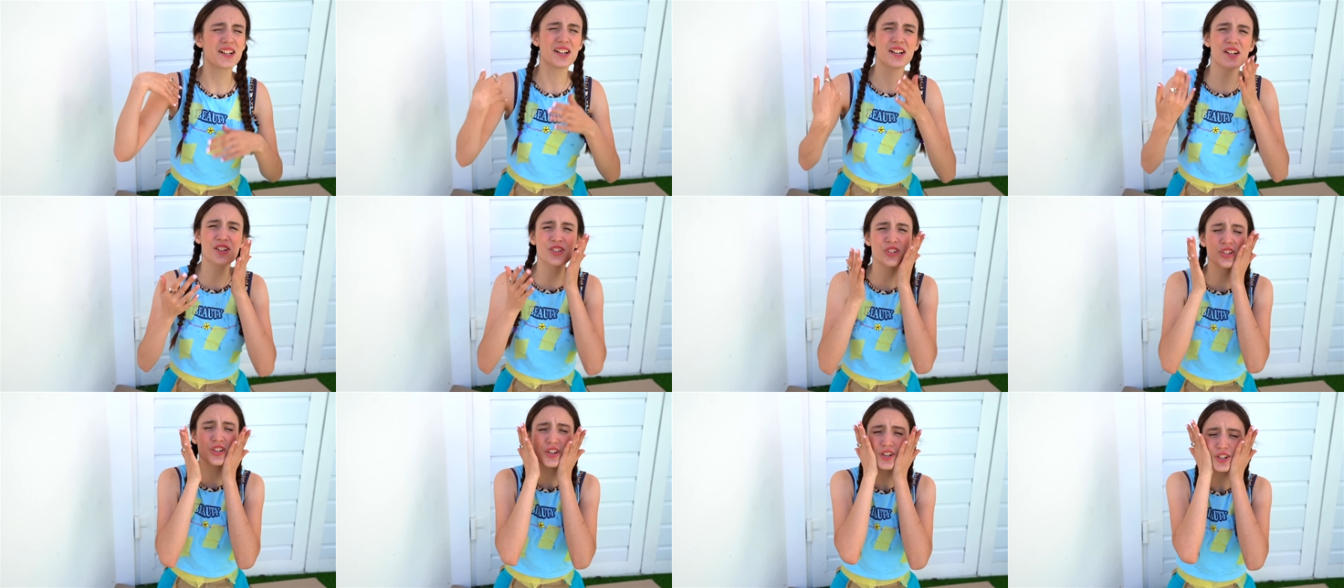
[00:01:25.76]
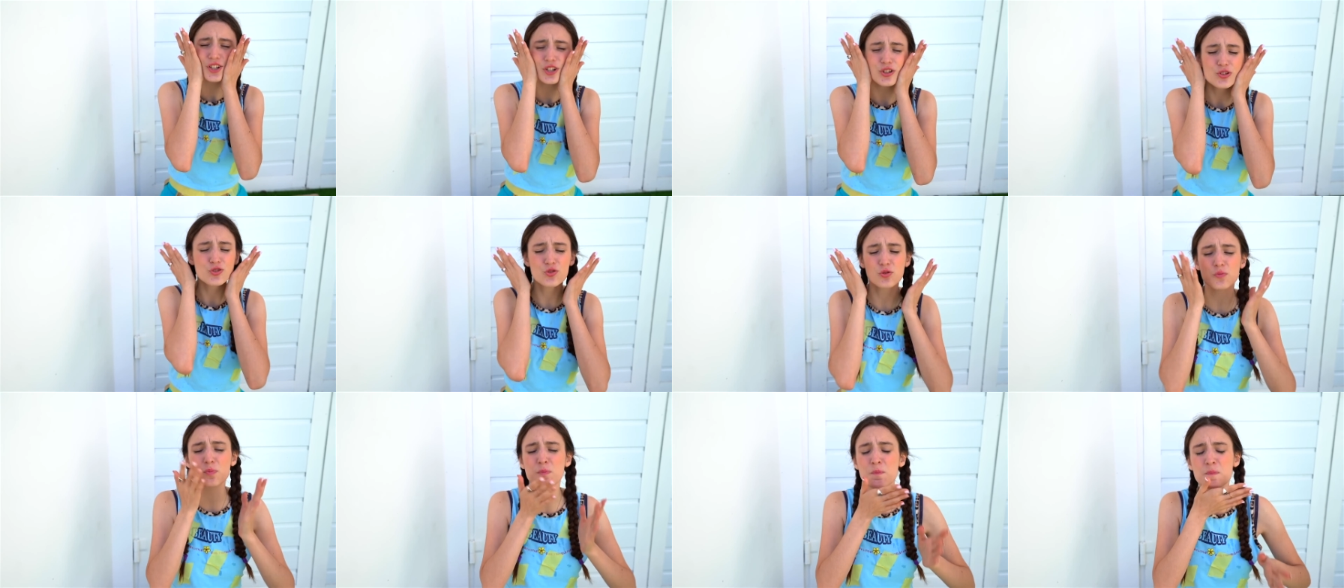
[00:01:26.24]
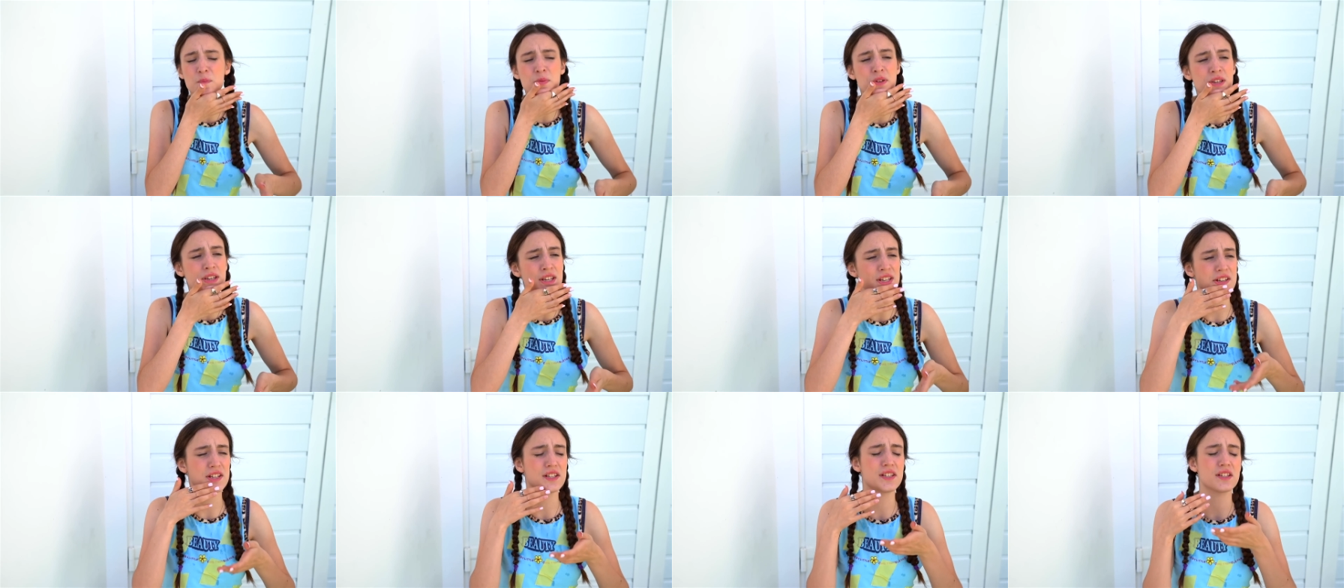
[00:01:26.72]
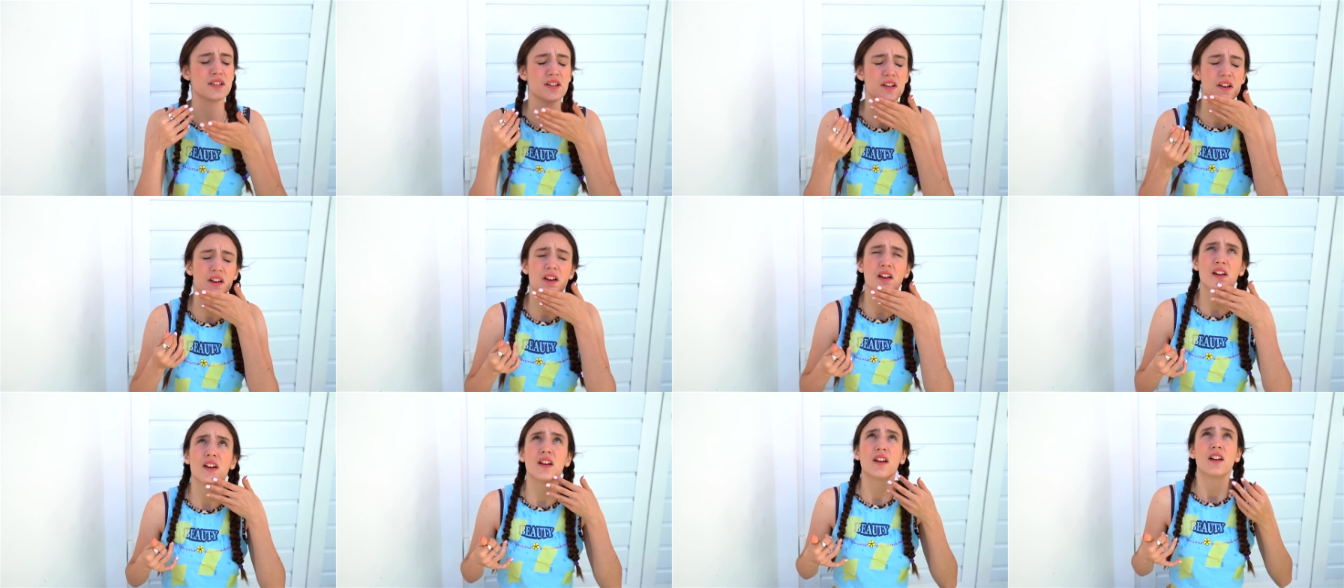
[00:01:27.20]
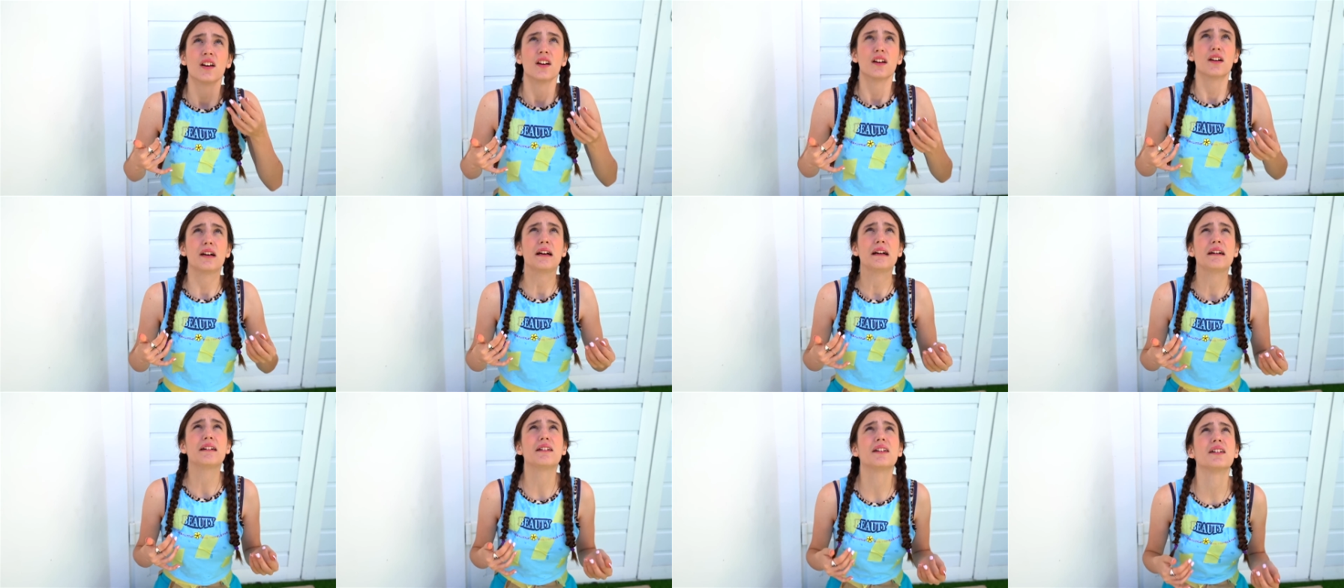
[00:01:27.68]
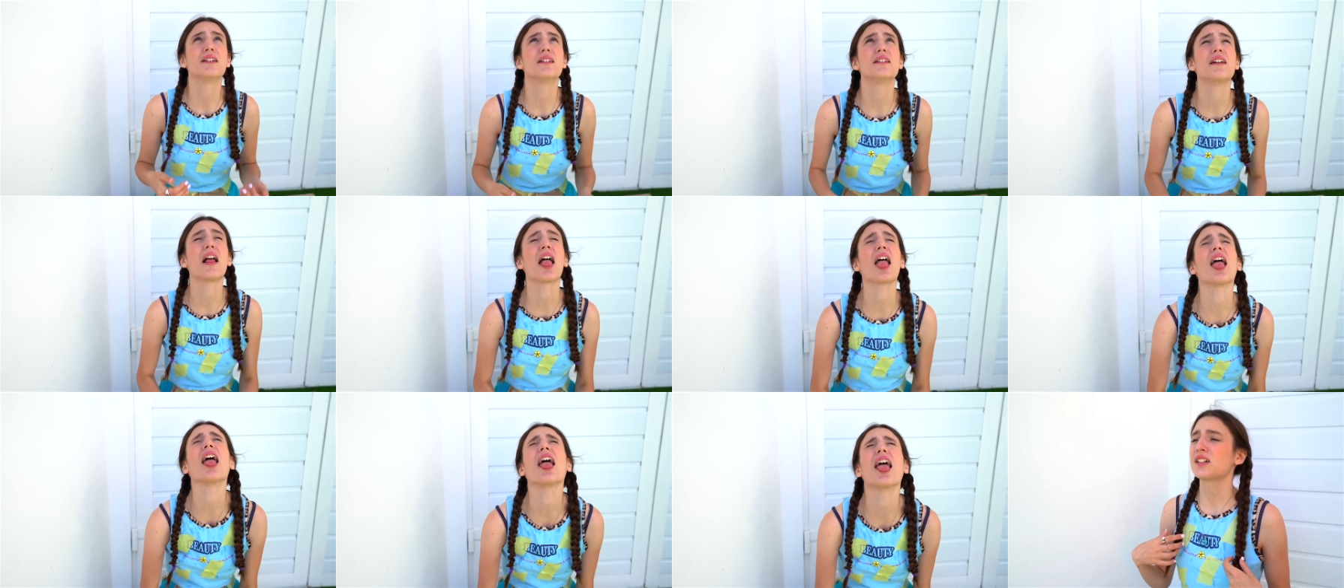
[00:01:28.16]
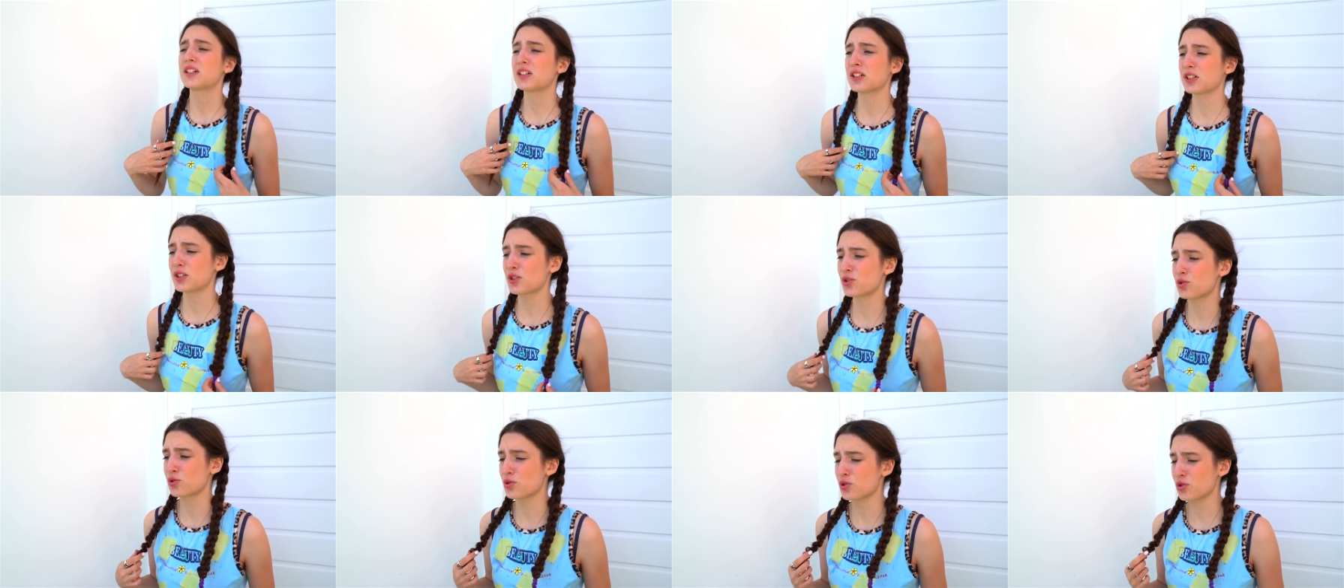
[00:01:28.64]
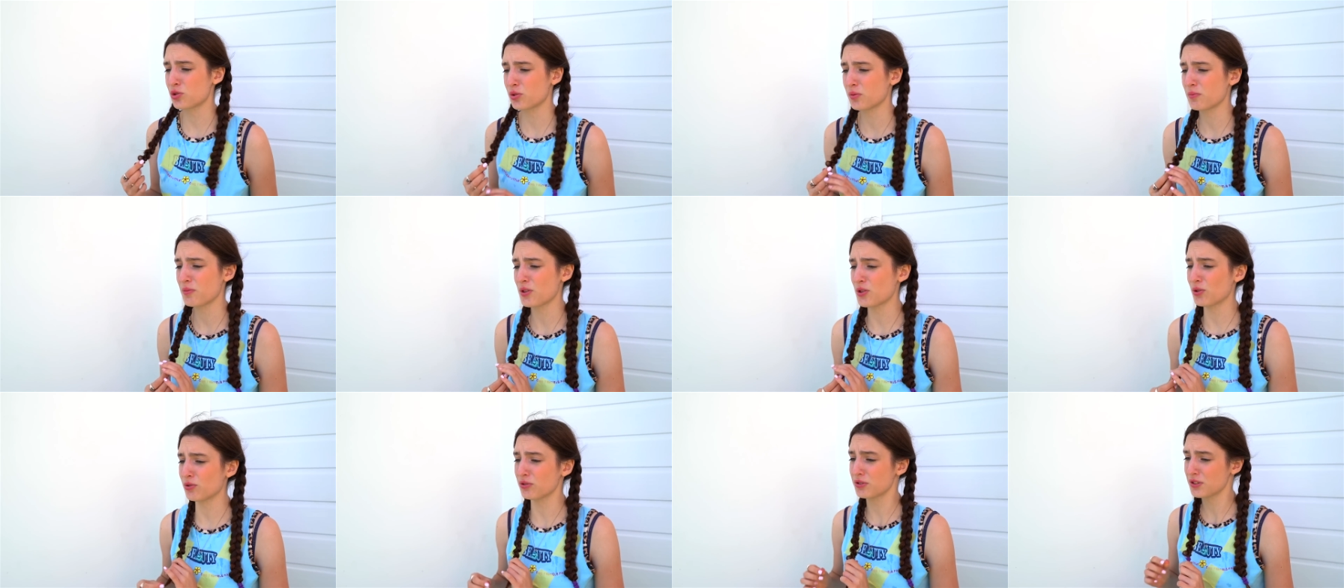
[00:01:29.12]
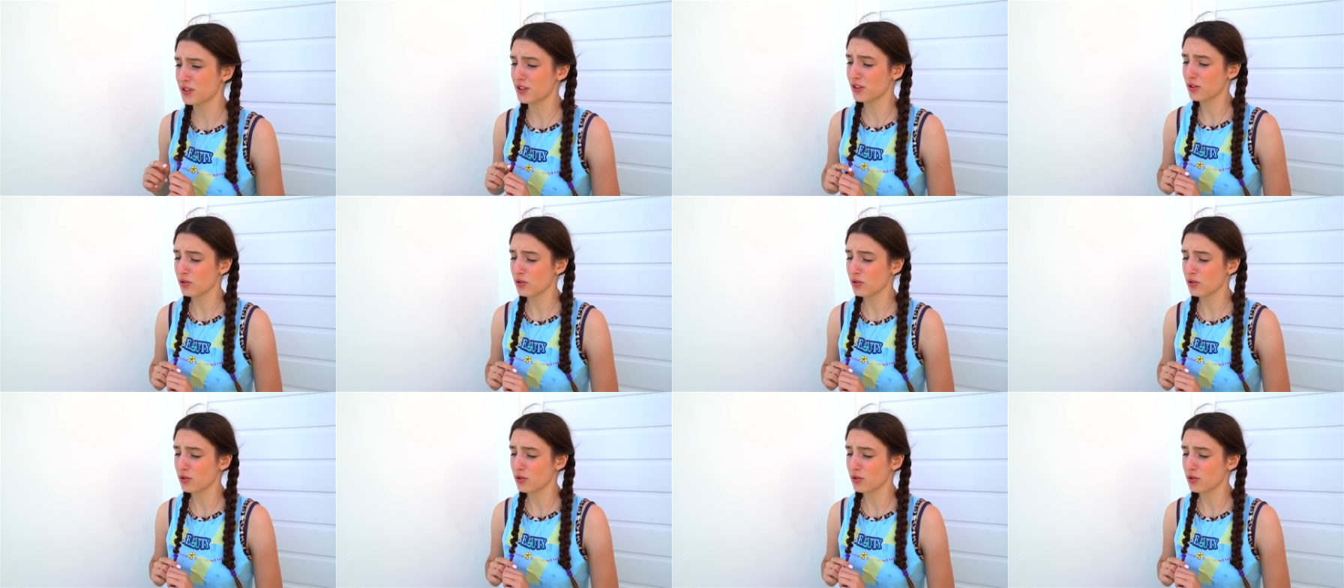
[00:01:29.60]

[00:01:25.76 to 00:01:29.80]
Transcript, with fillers: I'm terribly thirsty. I'm lucky to have